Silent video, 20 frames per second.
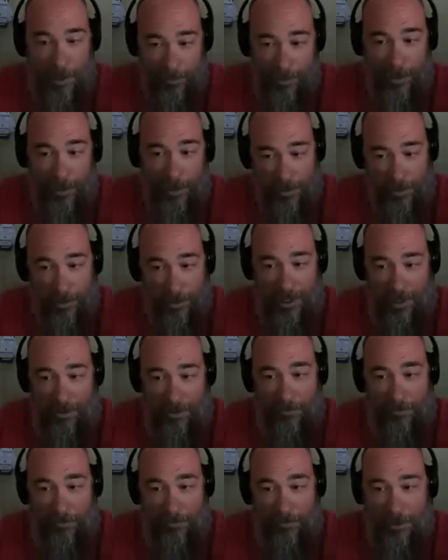and they know that
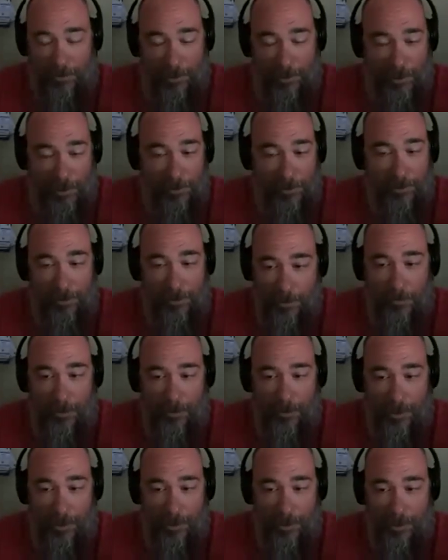you can't be a clown,
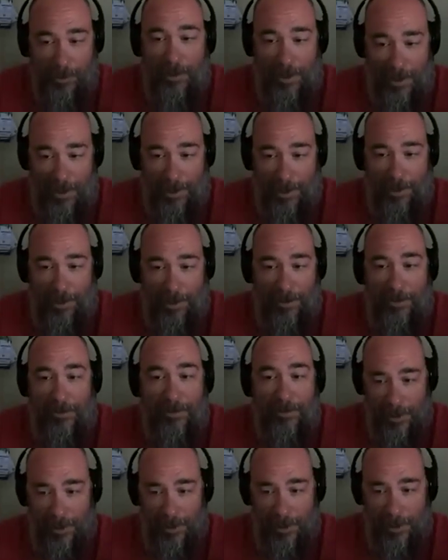they're going to be like,
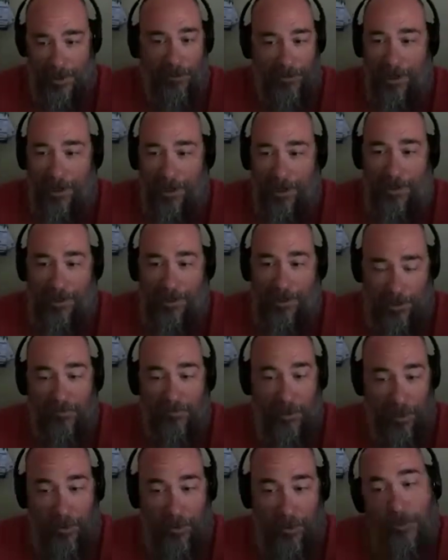hey, no,
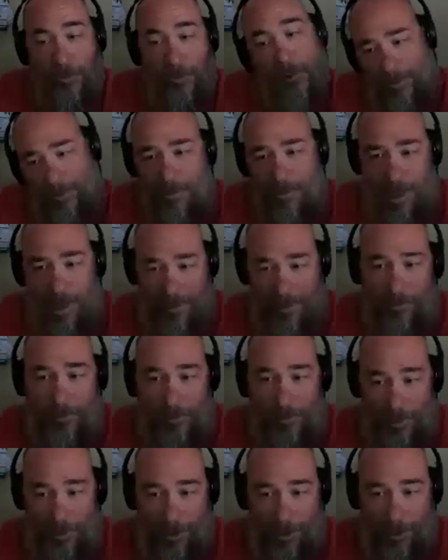knock it off. Go
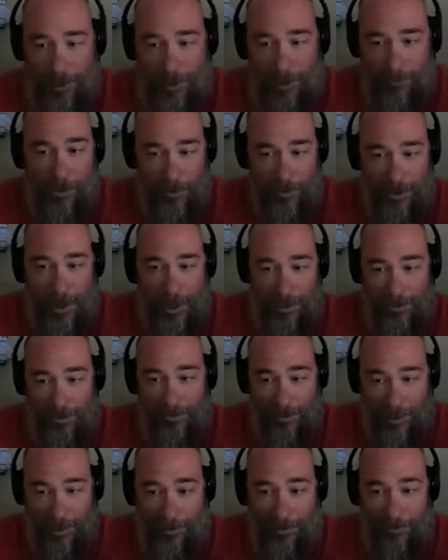back to programming. You're
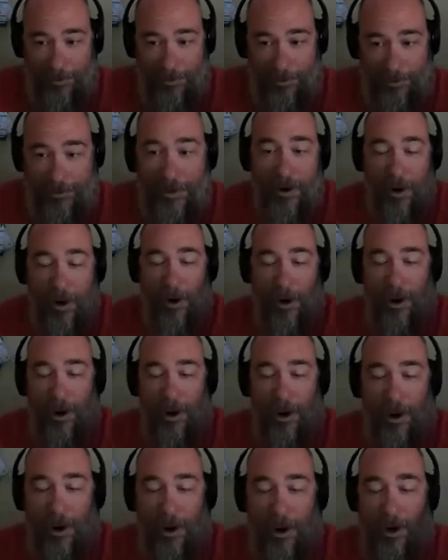not a clown.
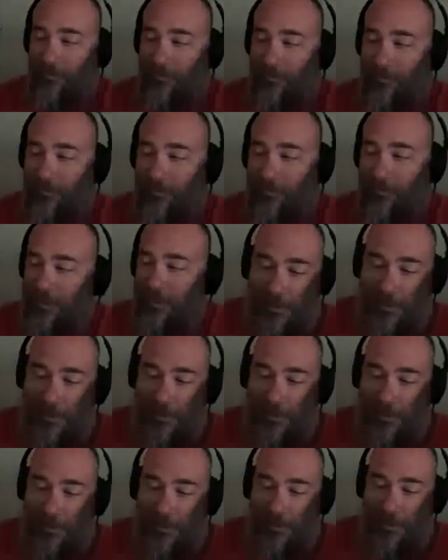Um,
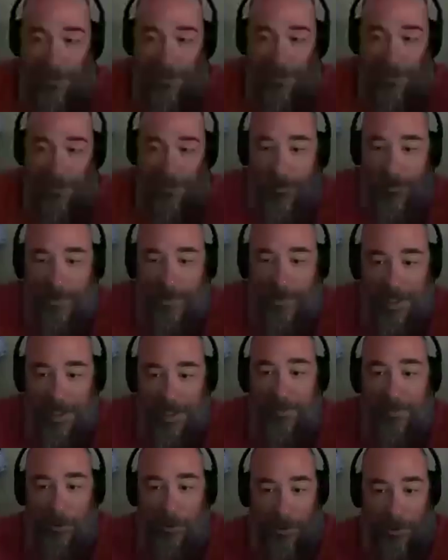
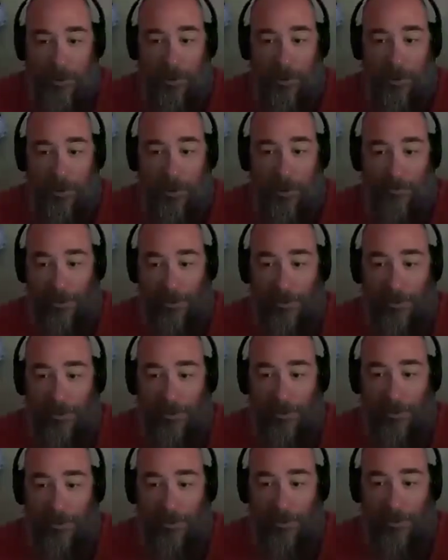so that's what a good
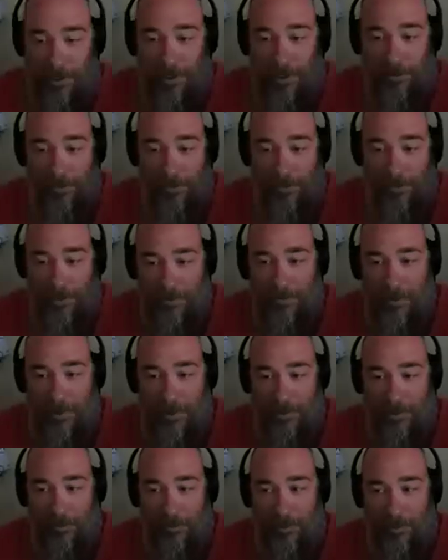mentor is going to do,
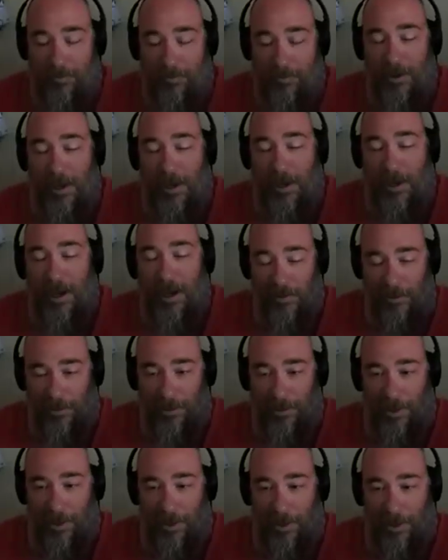keep you on the right
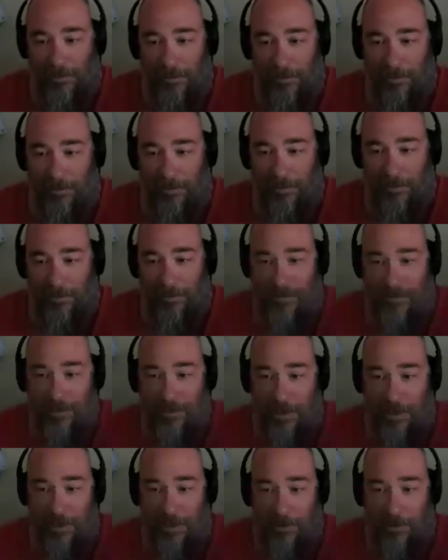path and get
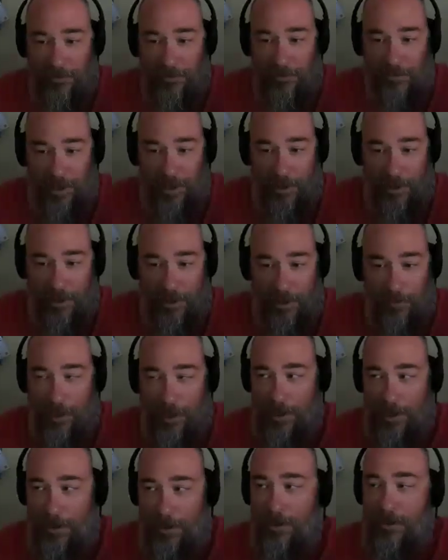things going the
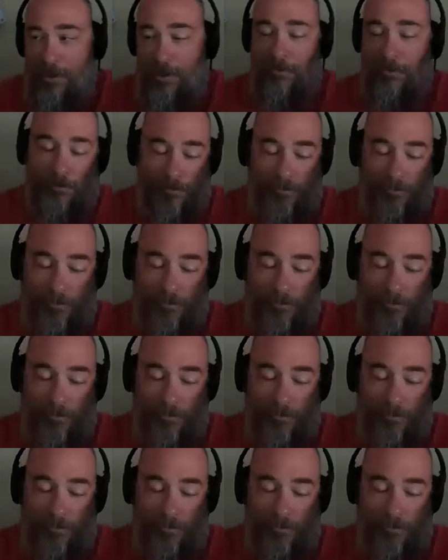right way.